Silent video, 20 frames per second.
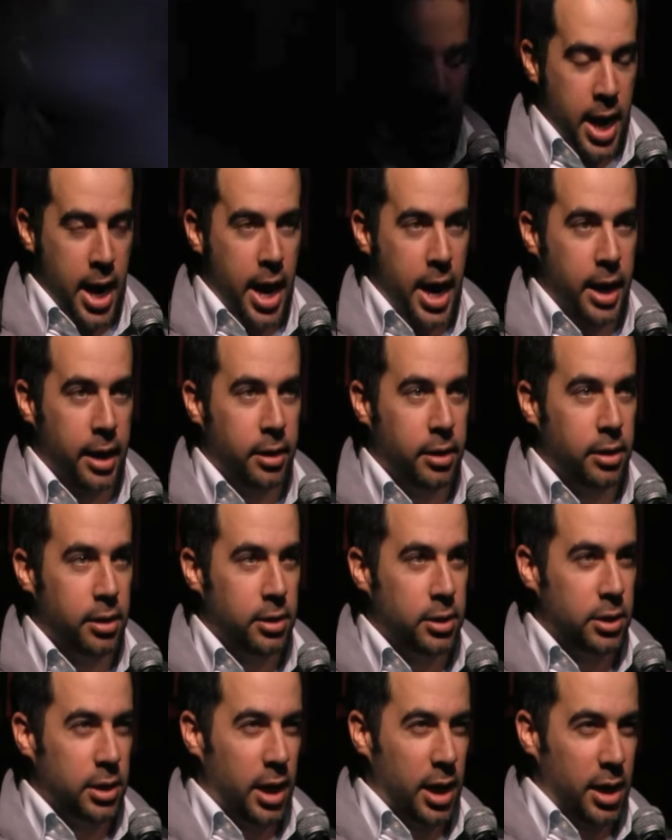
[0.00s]

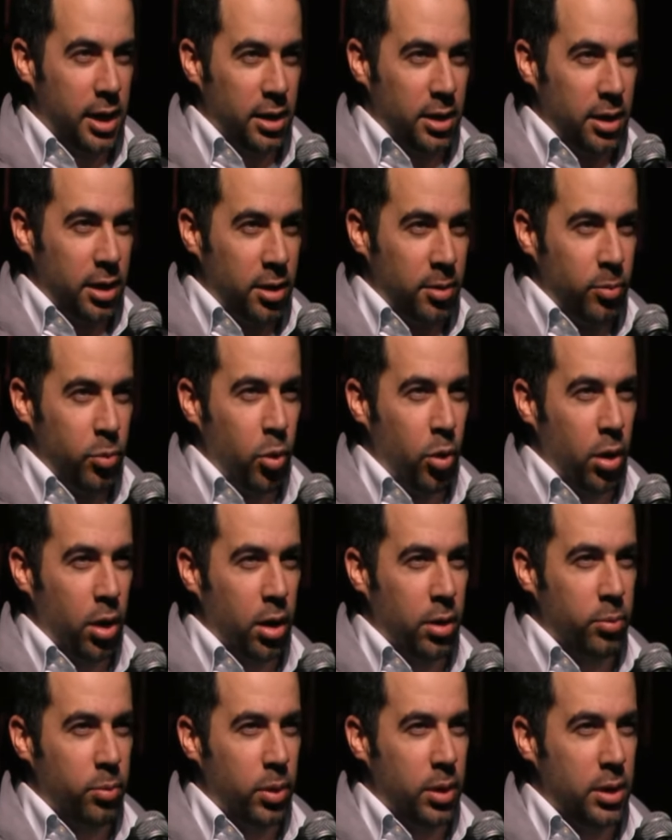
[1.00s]
And a little more
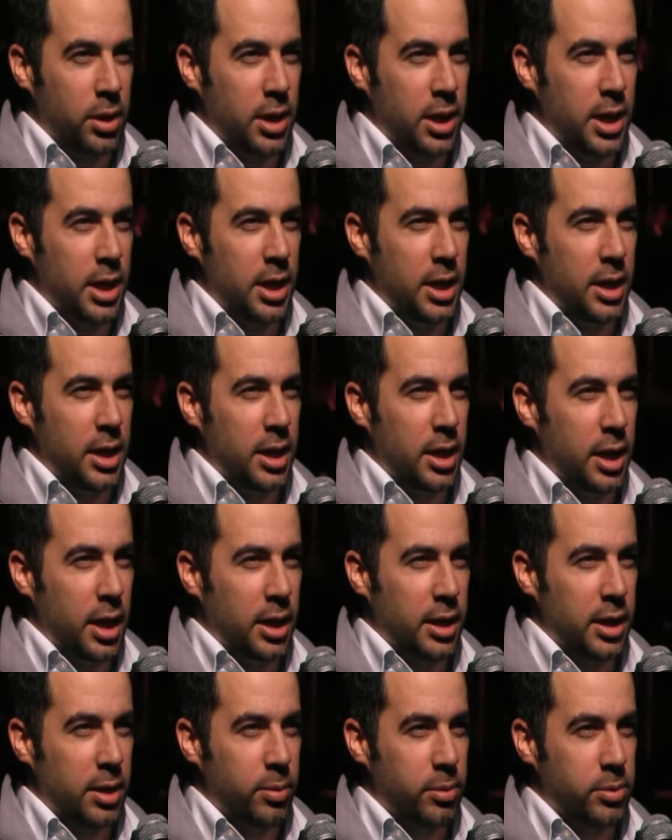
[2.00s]
on what the,
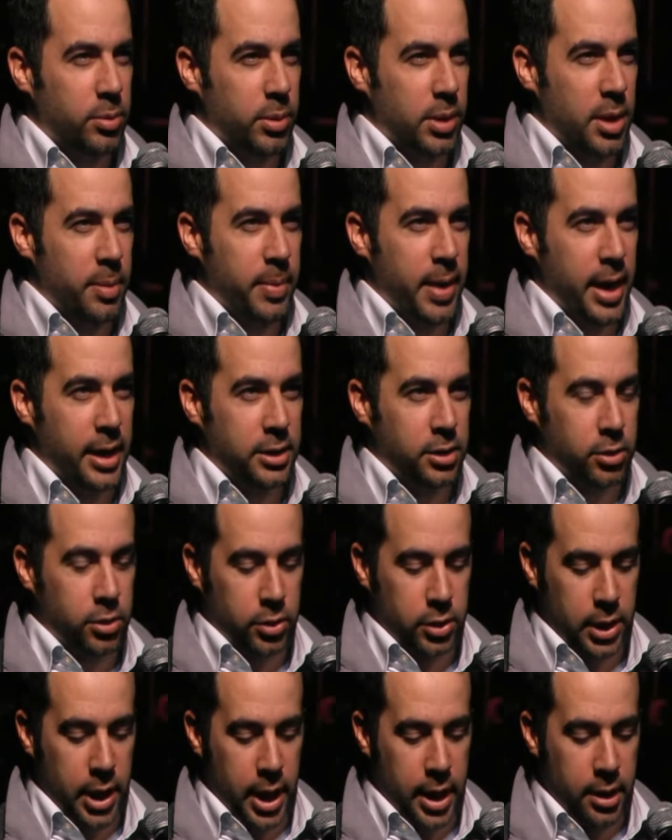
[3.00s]
I think it was what the ambassador
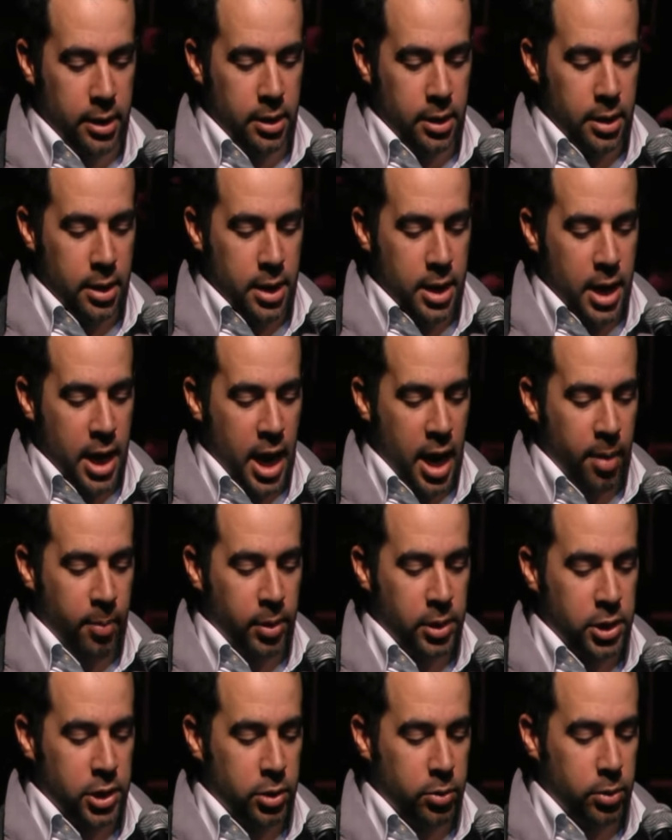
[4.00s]
said, how
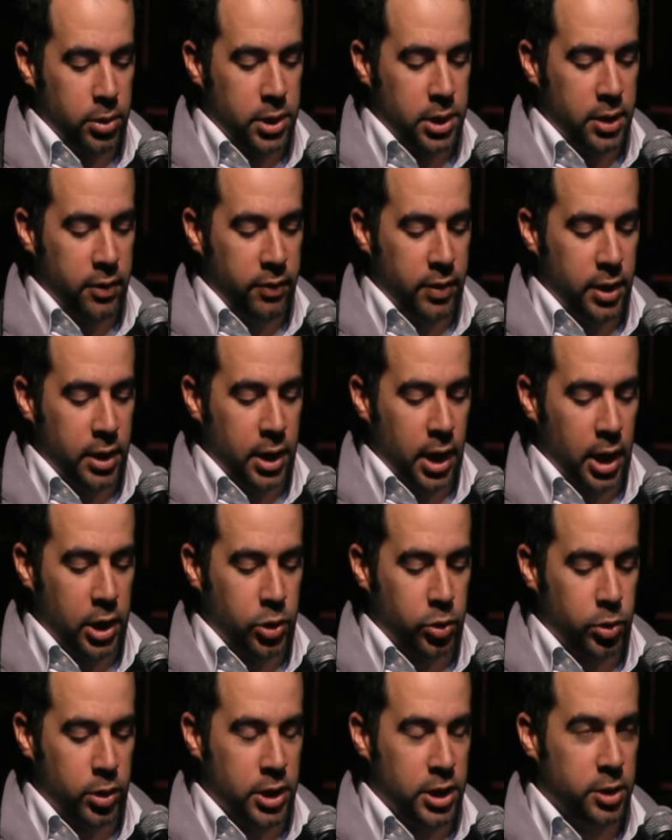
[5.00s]
much do receiving
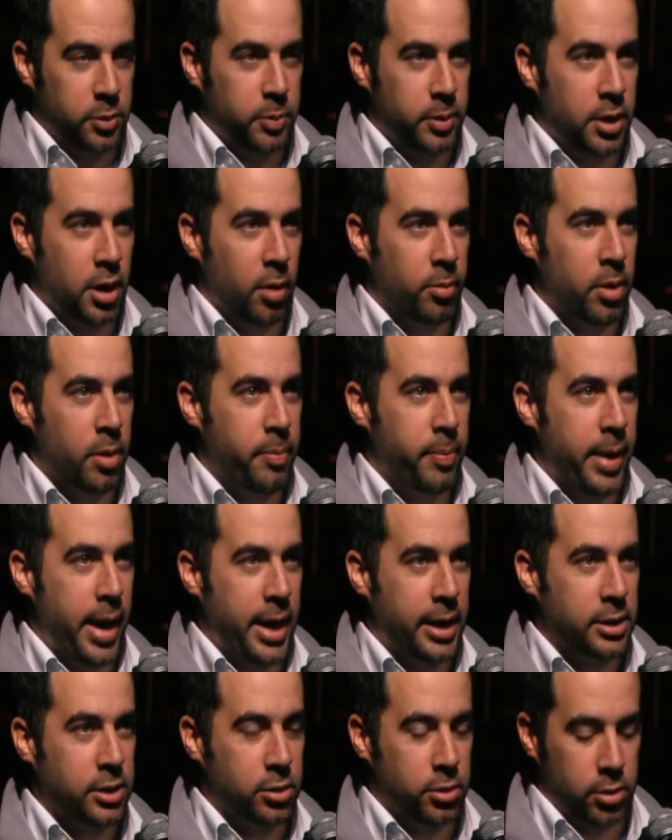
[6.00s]
countries become
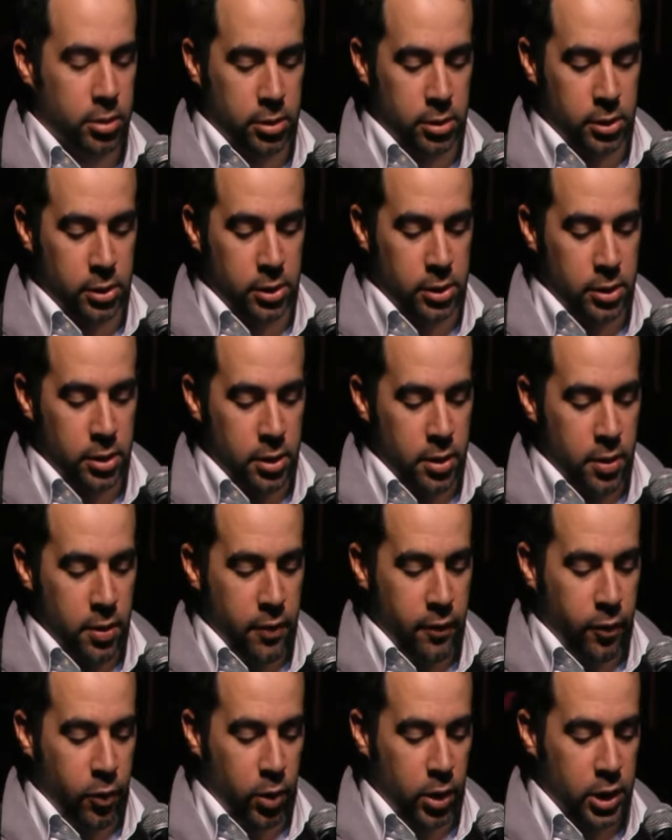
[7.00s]
ambassadors
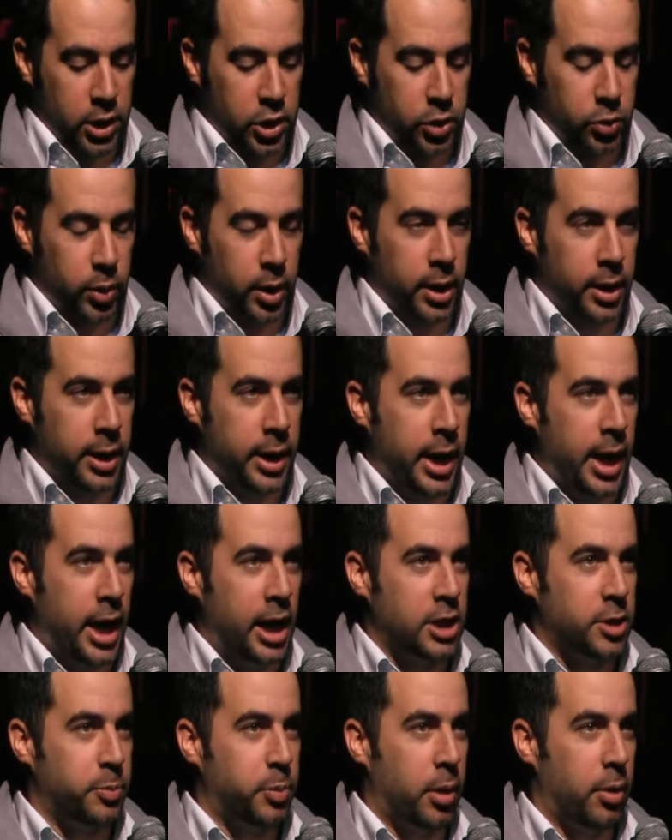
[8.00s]
for Israeli
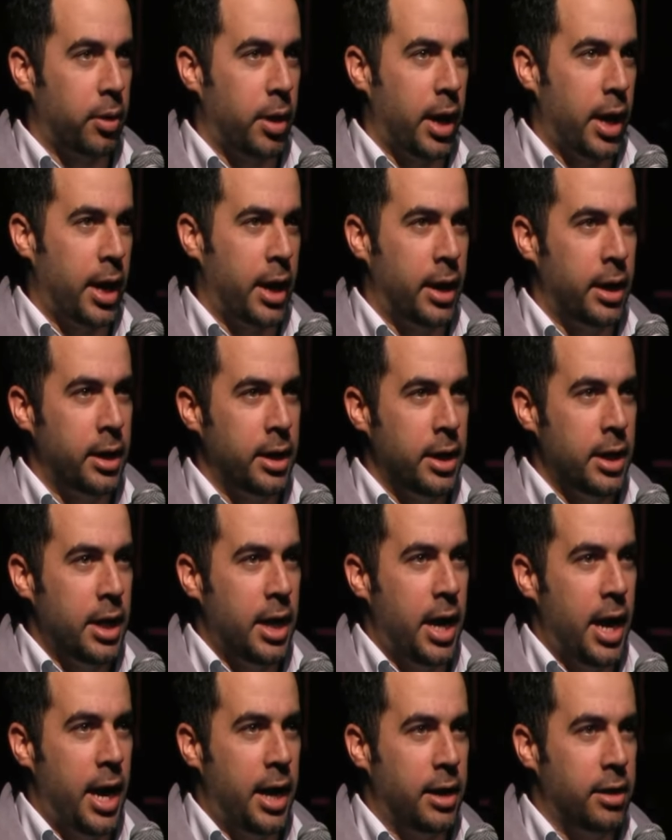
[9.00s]
Hasbara
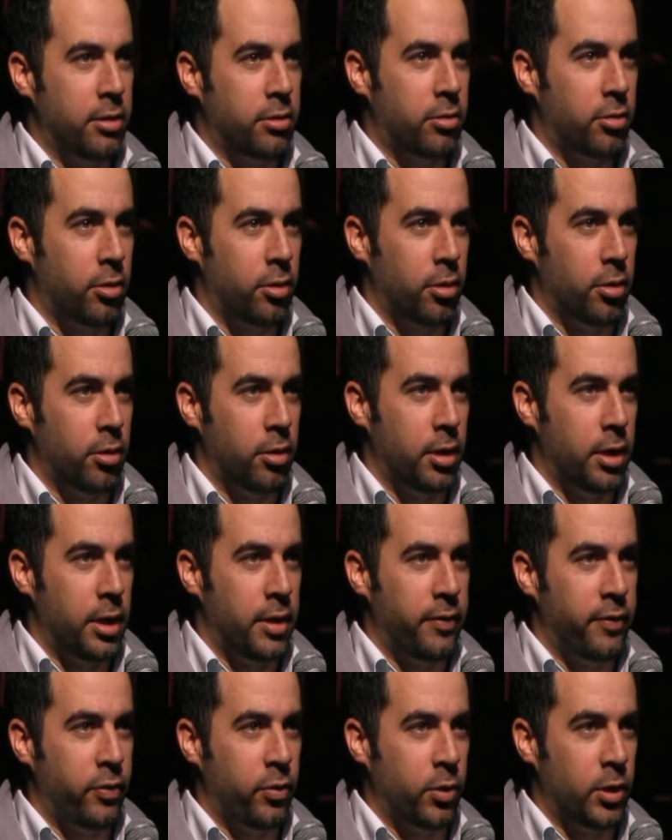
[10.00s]
and in turn
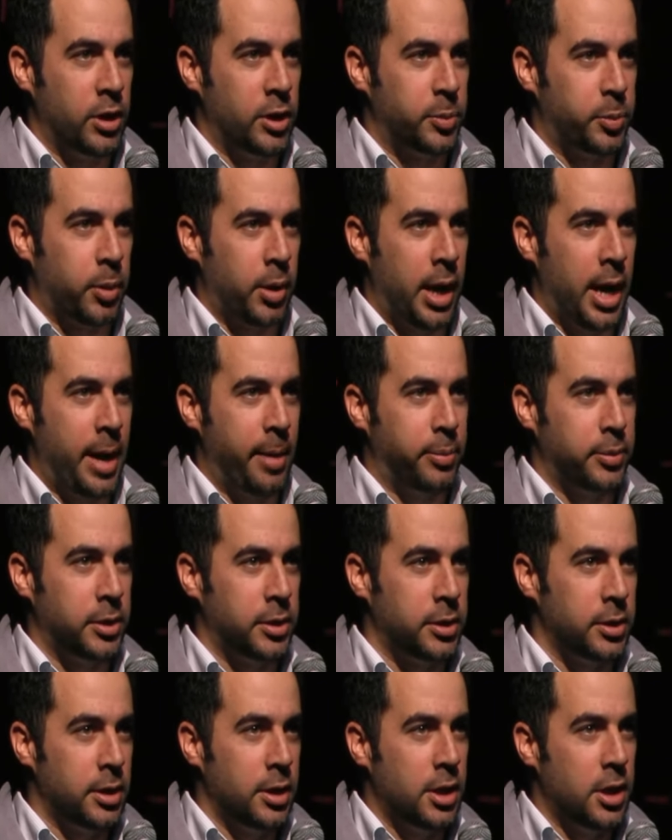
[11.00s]
influence
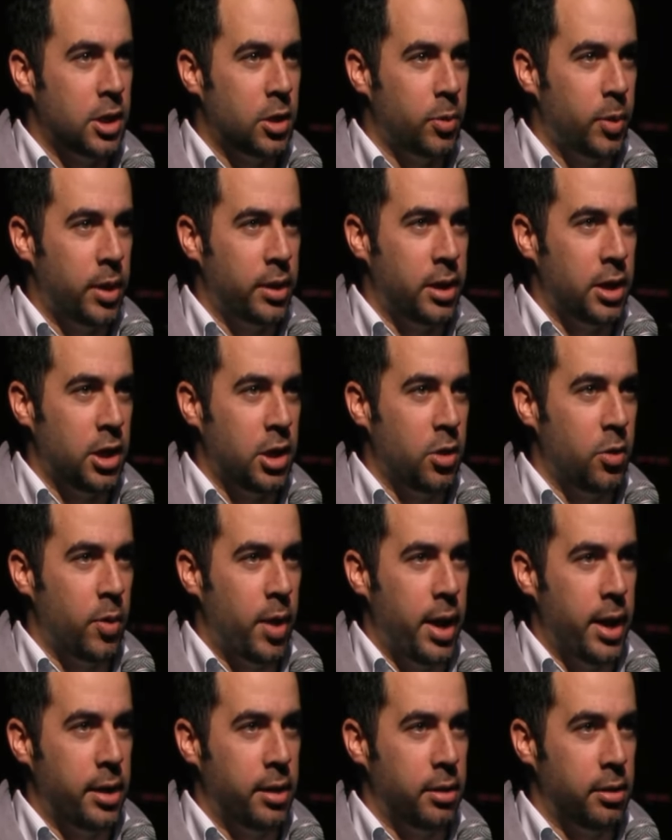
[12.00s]
perhaps the way the
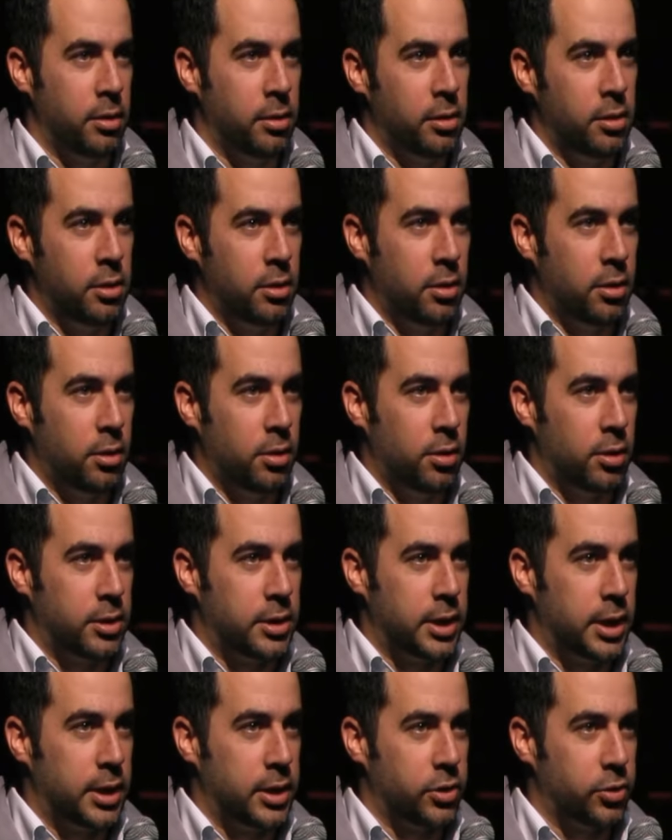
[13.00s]
UN
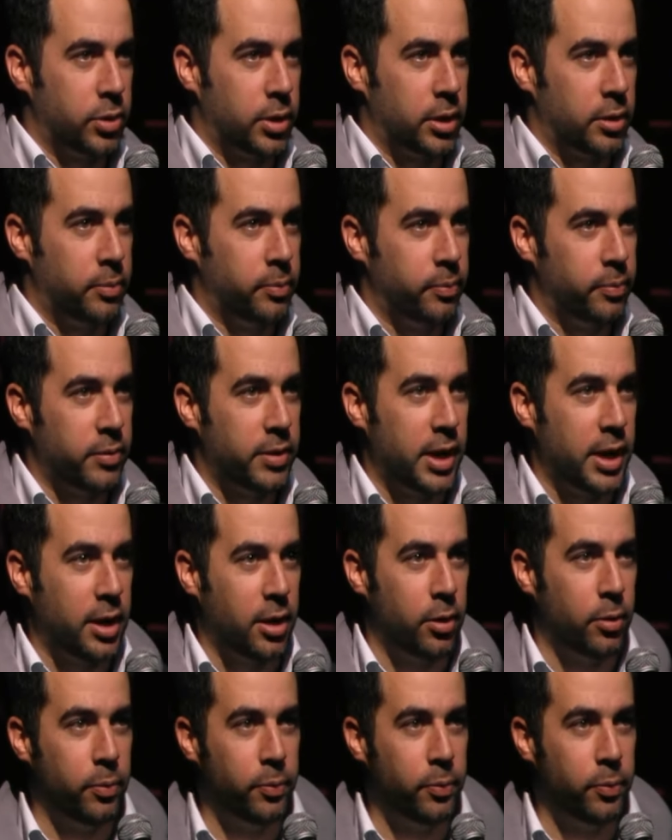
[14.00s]
looks at Israel? Thank you.